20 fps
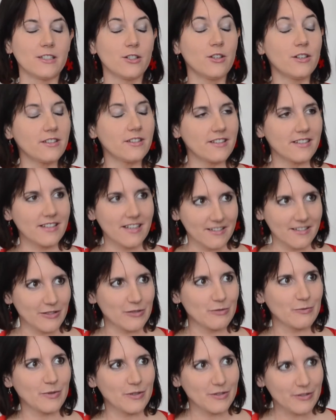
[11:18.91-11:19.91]
not that I
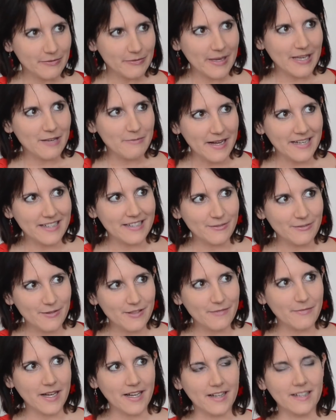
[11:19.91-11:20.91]
don't want to make money
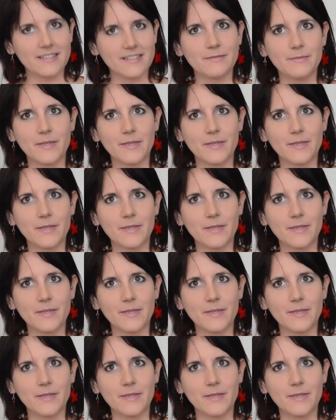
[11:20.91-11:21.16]
with my art,